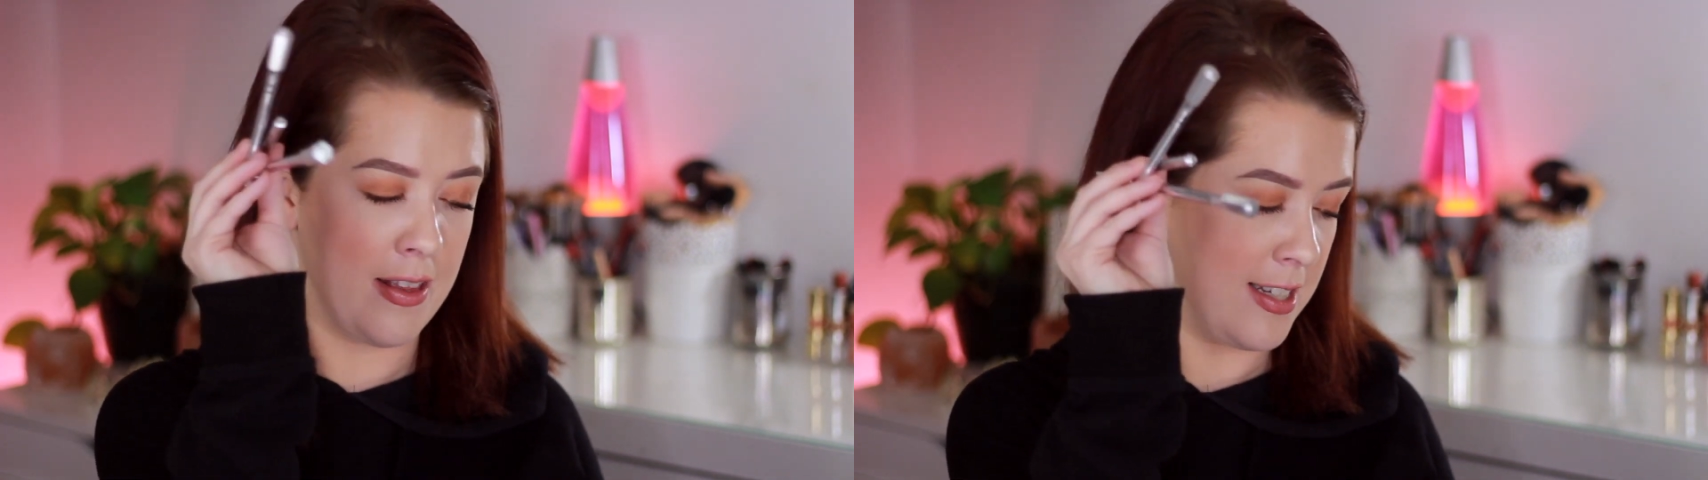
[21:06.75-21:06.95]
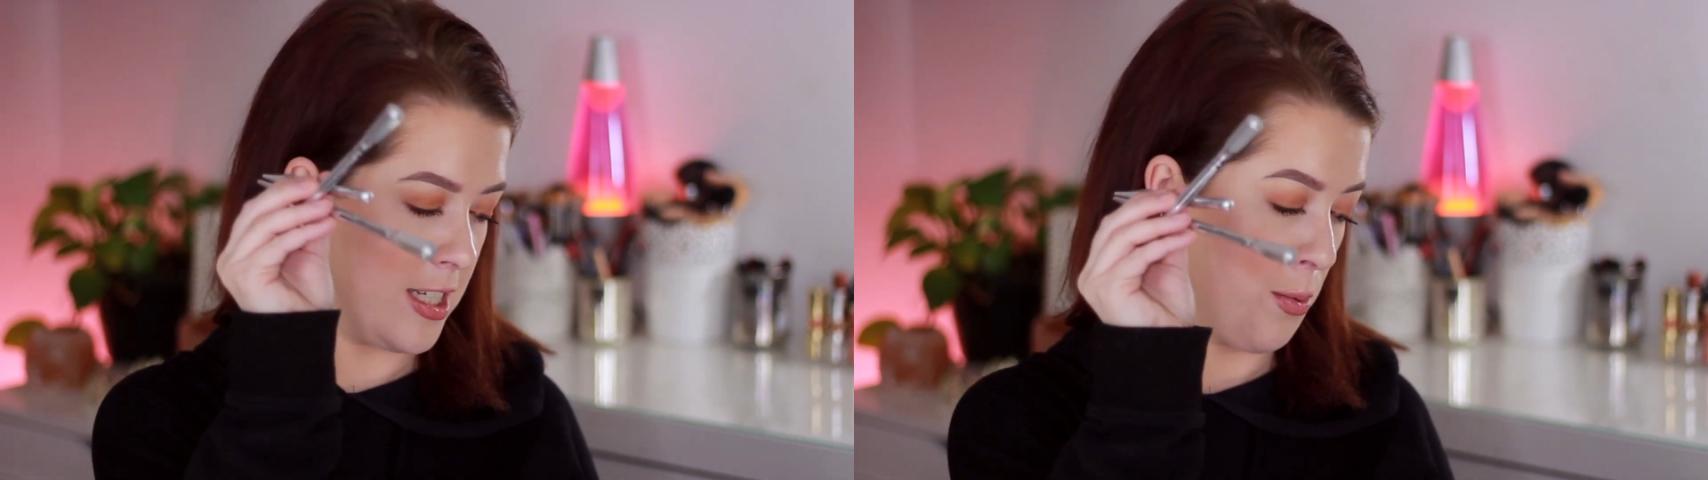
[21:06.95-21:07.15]

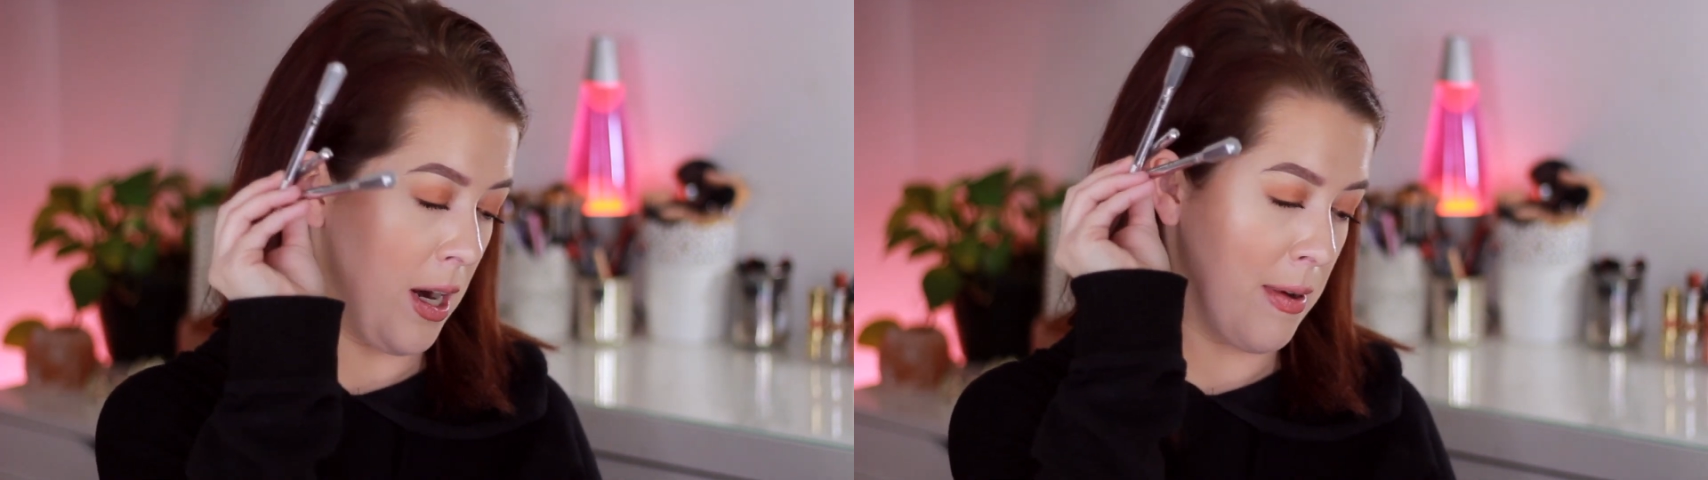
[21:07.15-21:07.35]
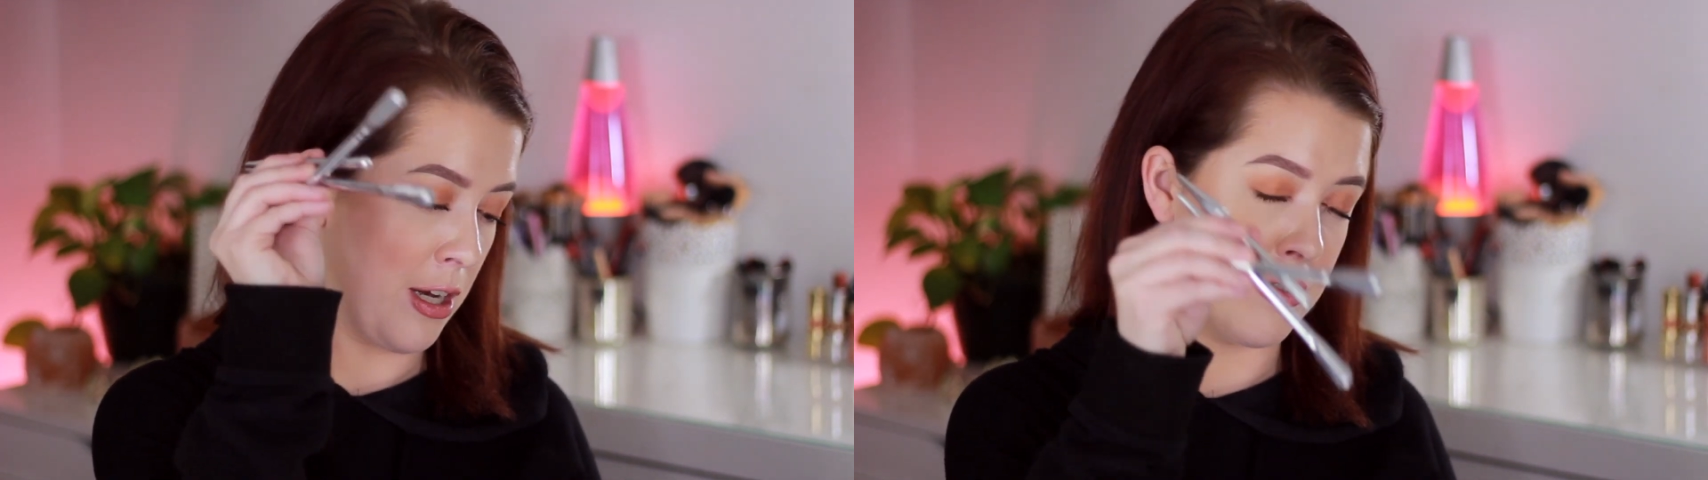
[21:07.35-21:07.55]
This is the
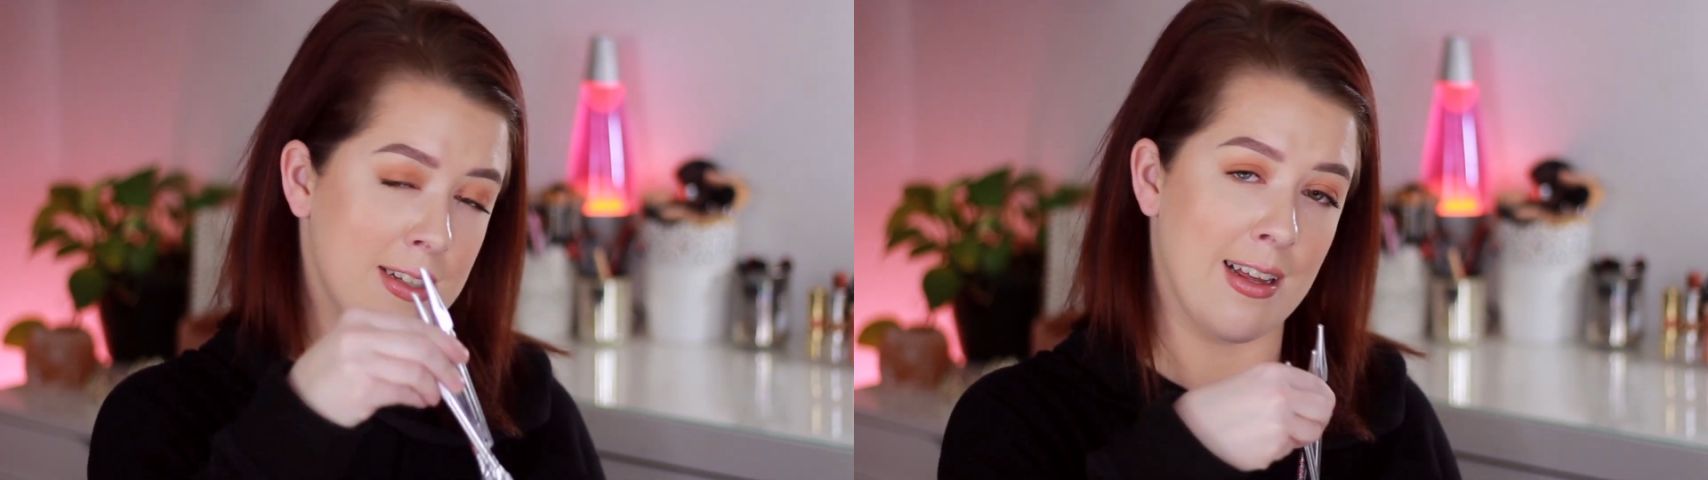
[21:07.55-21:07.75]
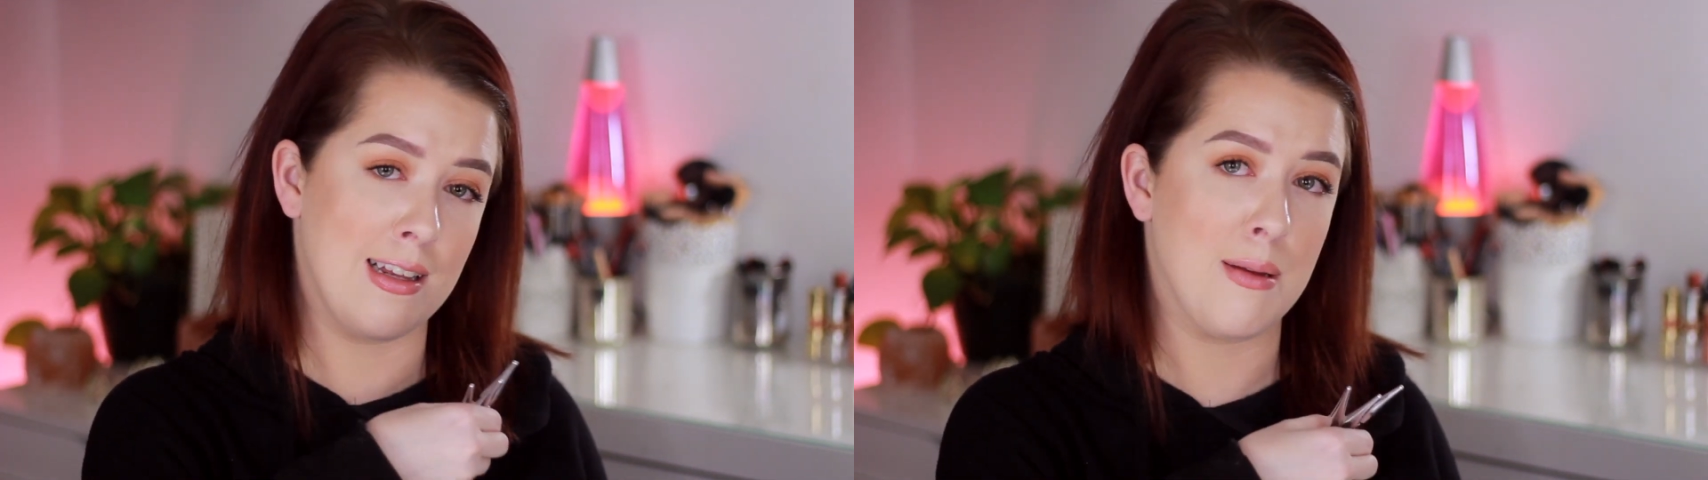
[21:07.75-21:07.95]
one I've been
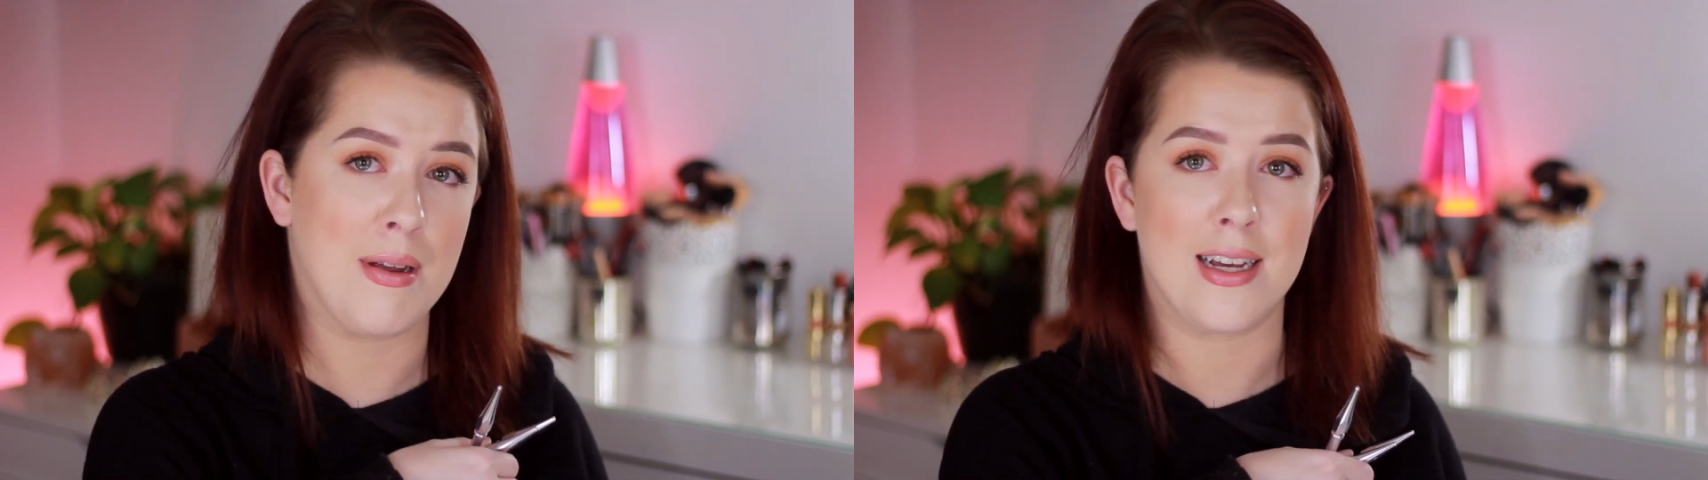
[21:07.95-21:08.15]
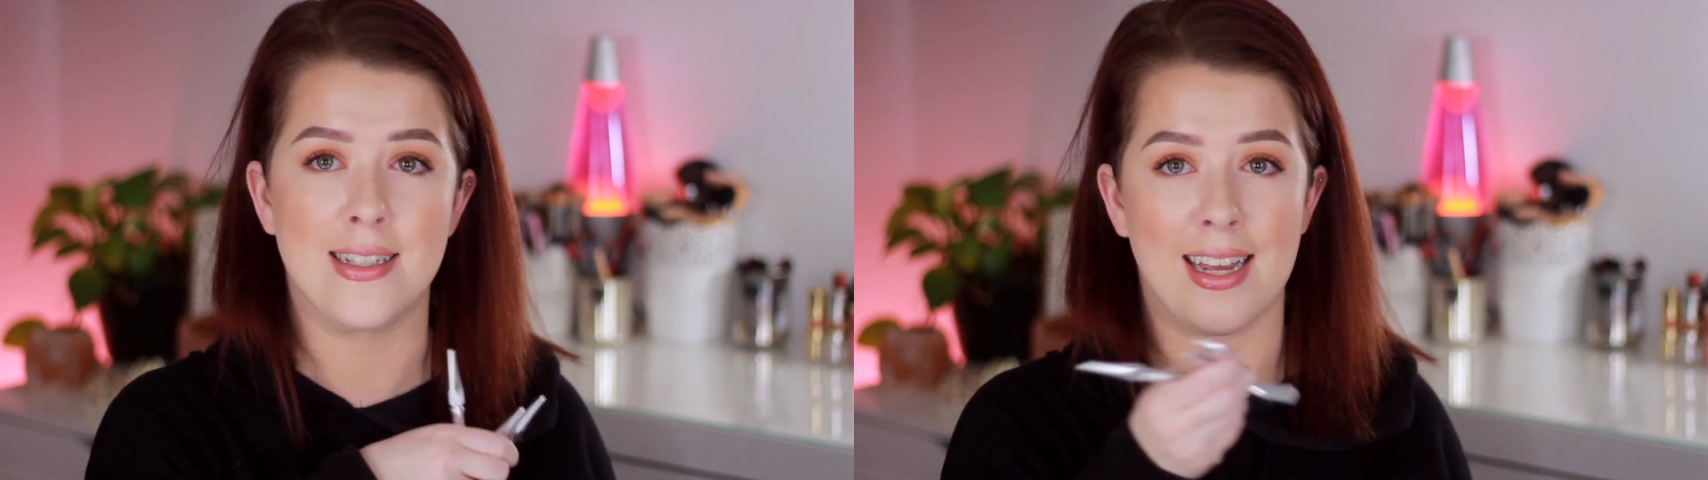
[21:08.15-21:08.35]
using lately
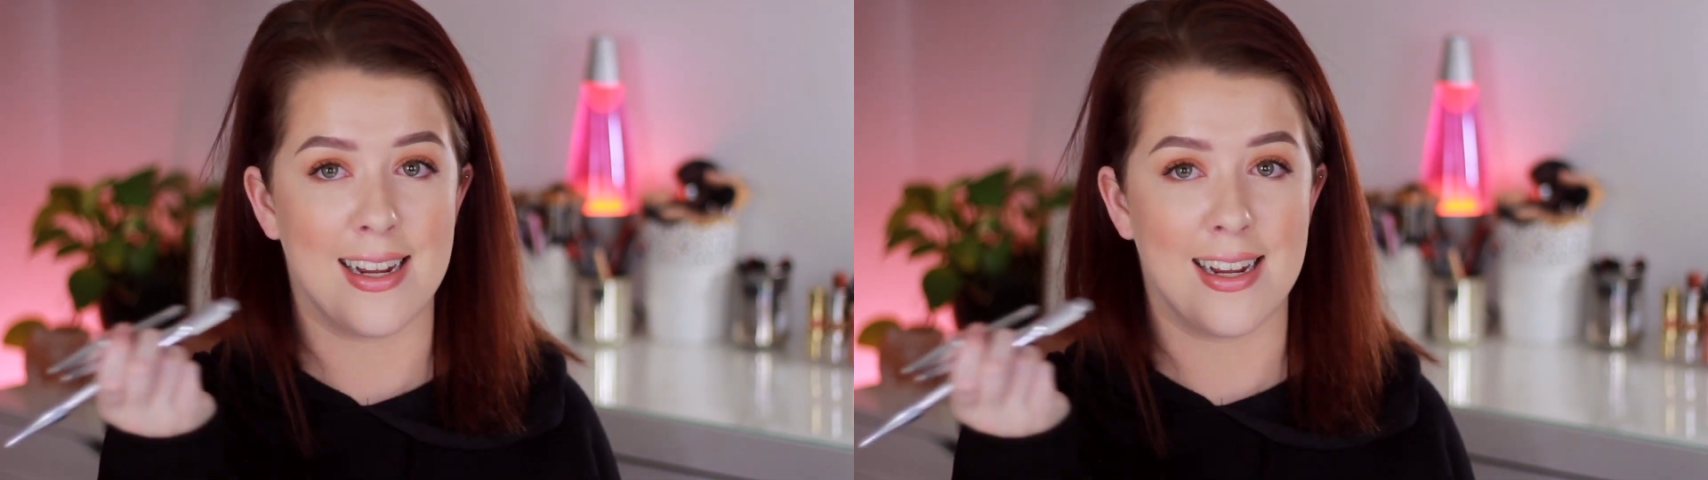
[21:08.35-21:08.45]
because